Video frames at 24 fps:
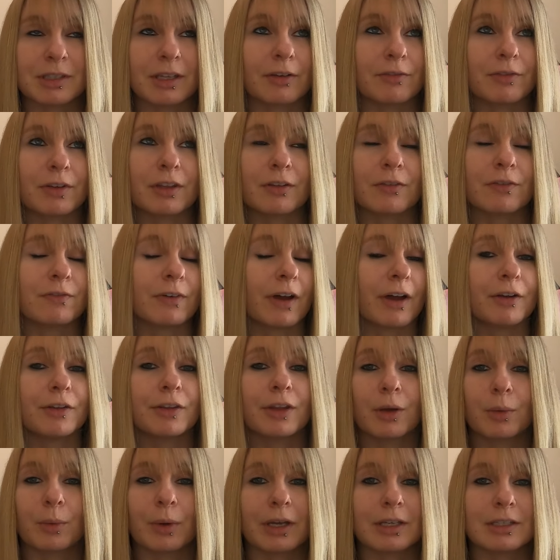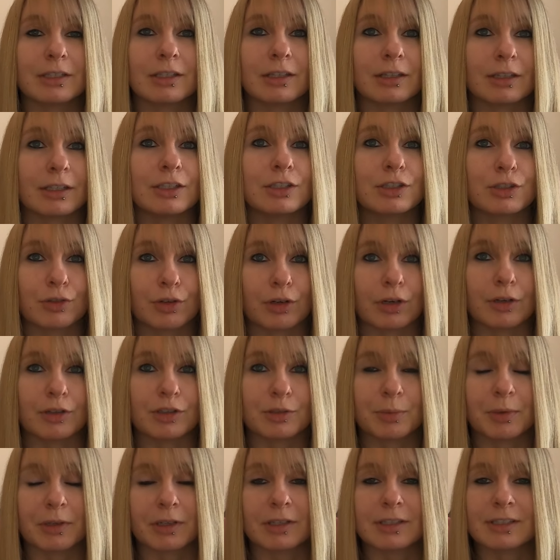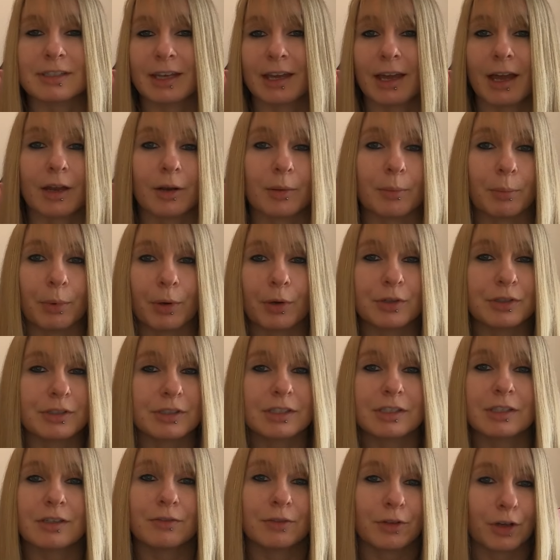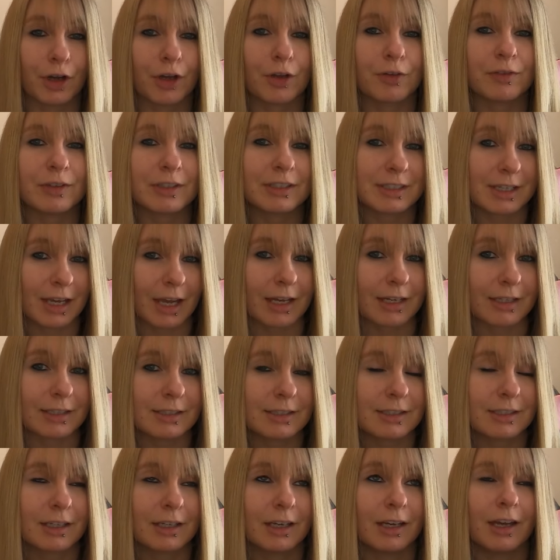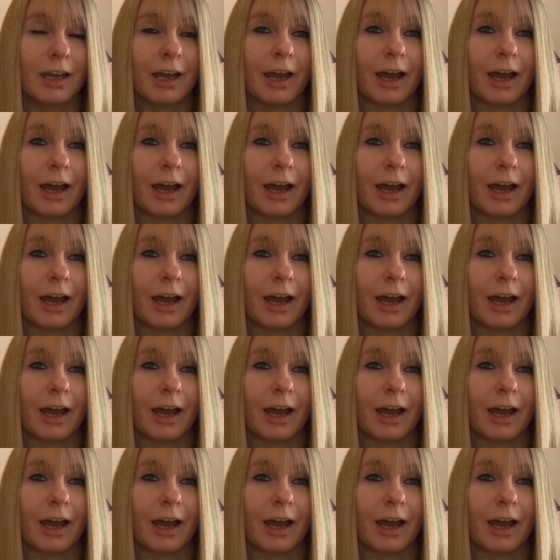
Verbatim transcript: They've either found their way to these groups because they had a positive COVID test